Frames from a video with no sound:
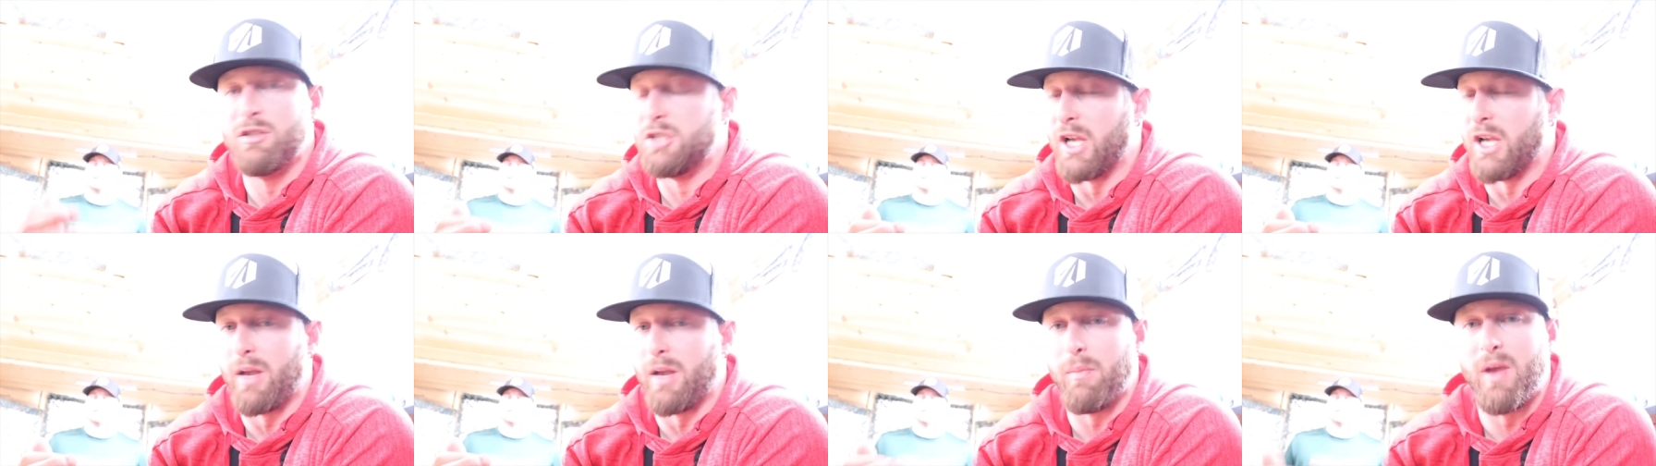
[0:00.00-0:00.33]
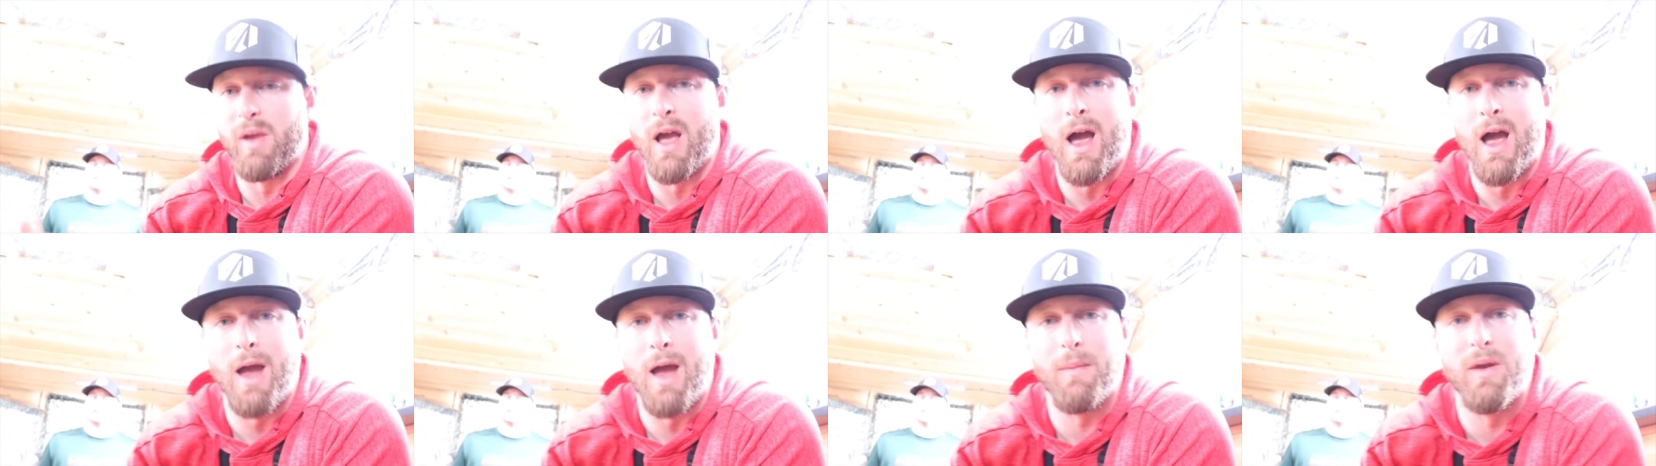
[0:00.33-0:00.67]
jigging
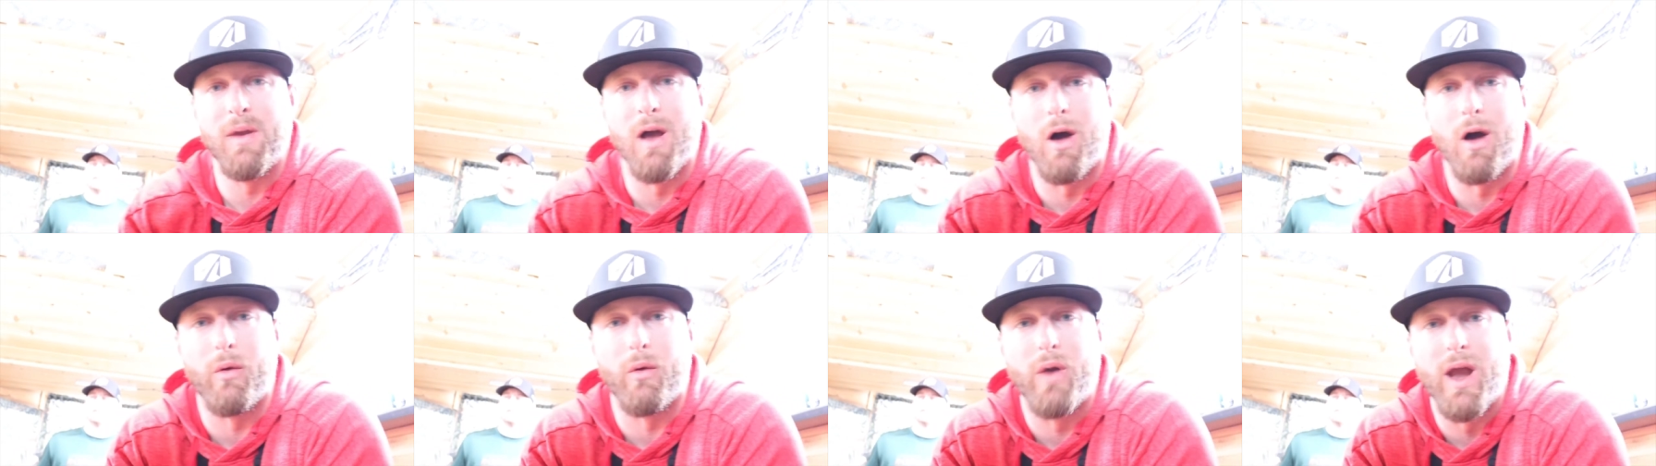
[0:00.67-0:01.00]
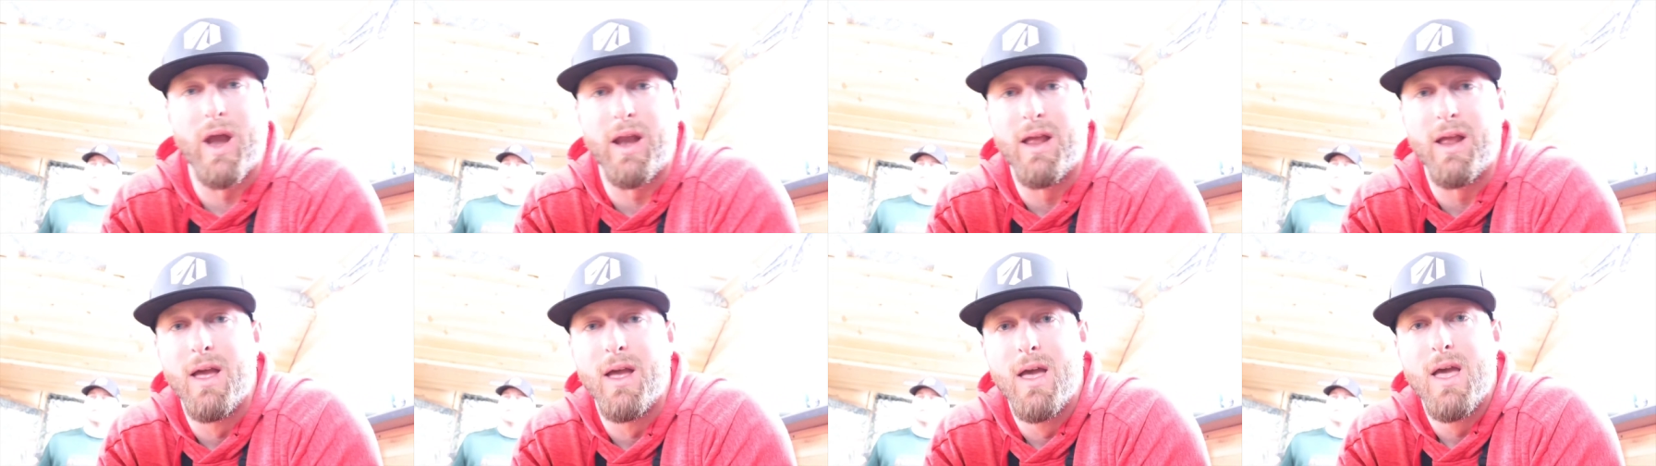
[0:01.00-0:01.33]
behind me
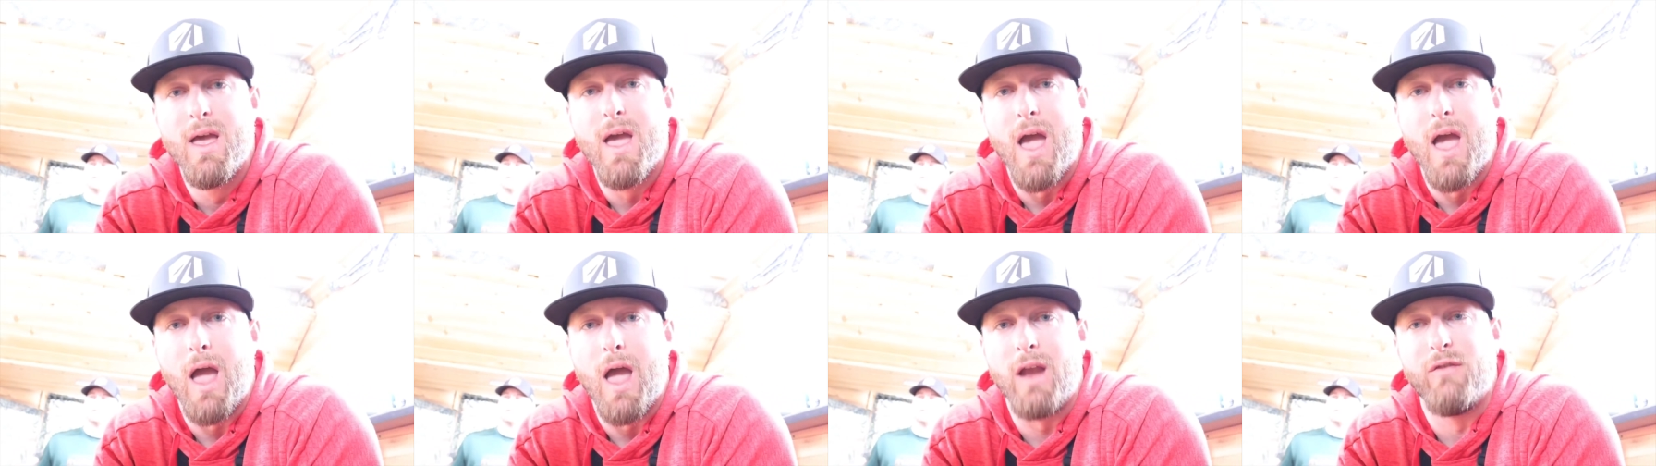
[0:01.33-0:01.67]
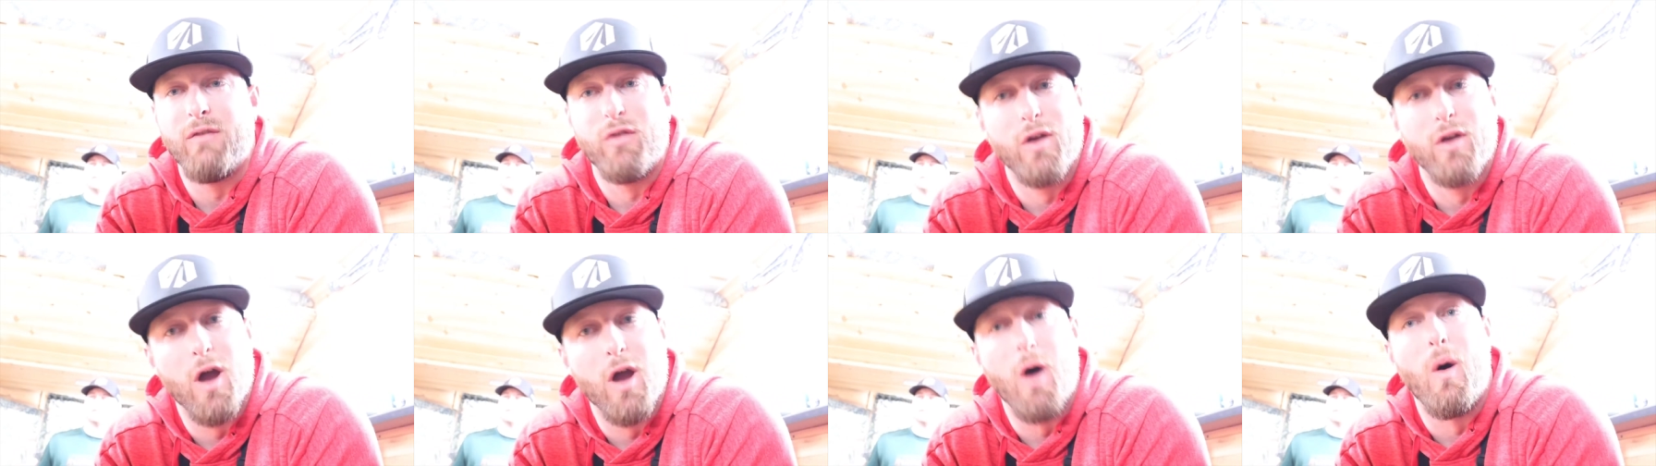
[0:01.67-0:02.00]
already. And if
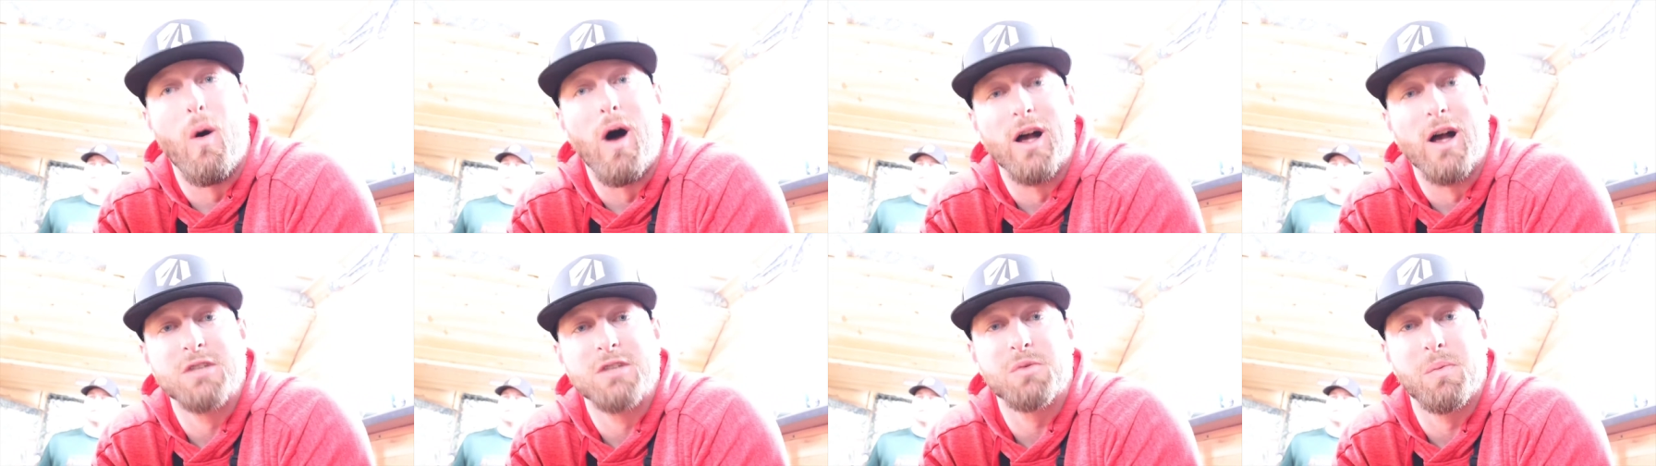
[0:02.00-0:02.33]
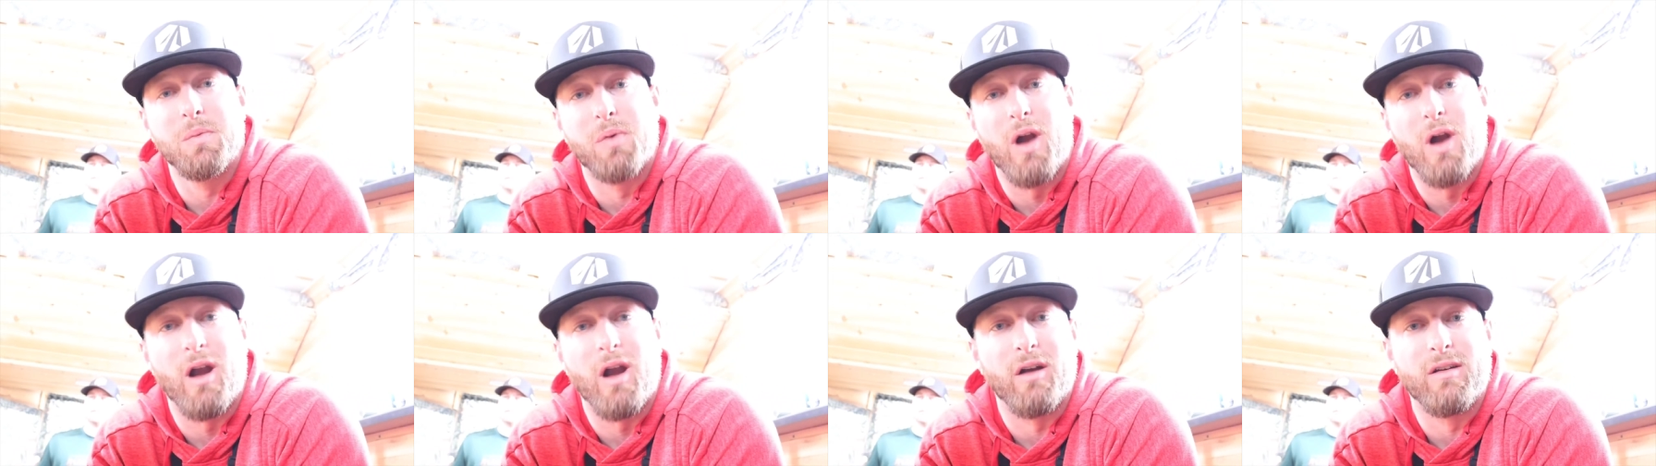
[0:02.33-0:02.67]
you know us, we
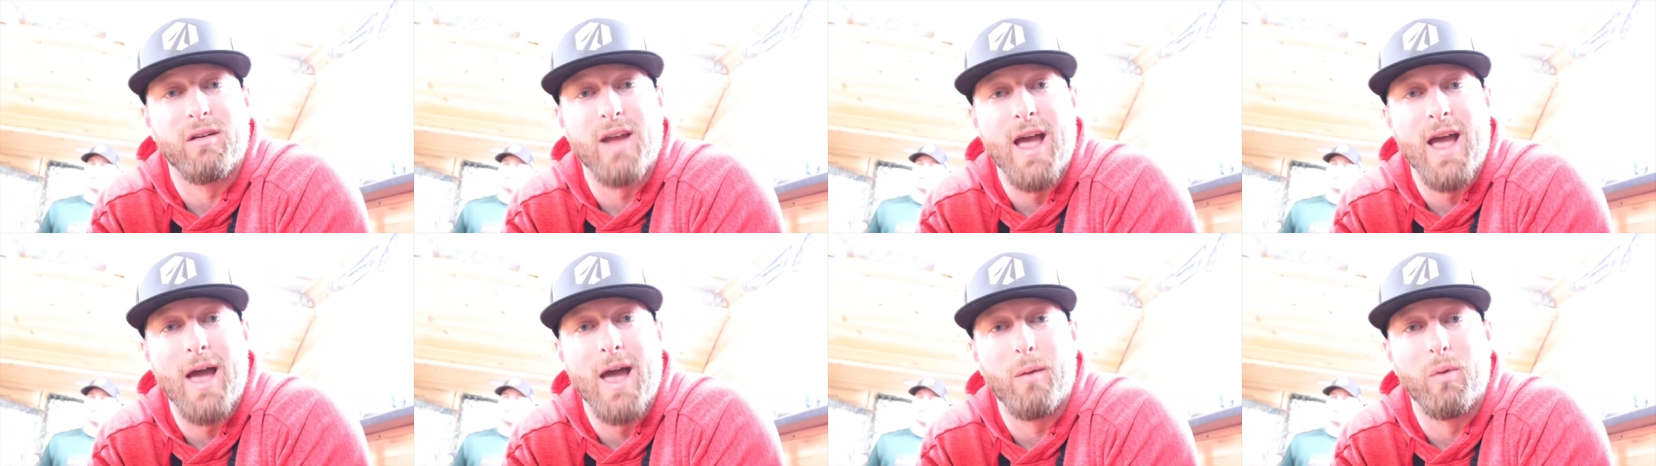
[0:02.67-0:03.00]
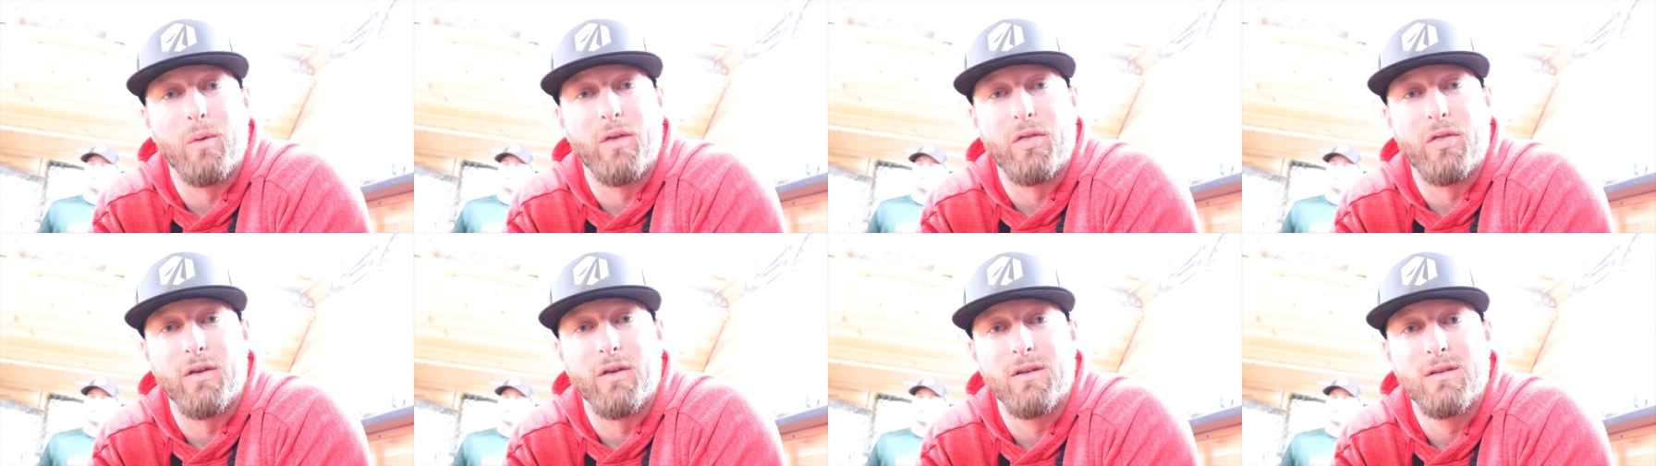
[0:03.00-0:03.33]
brought our dad
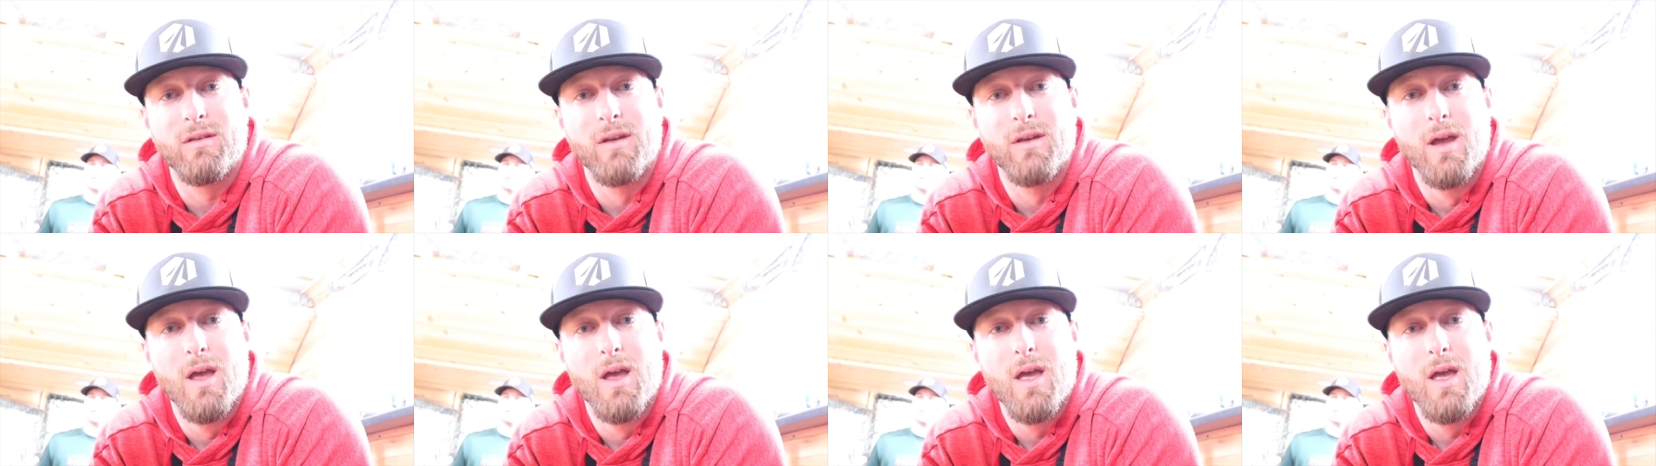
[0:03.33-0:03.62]
with us.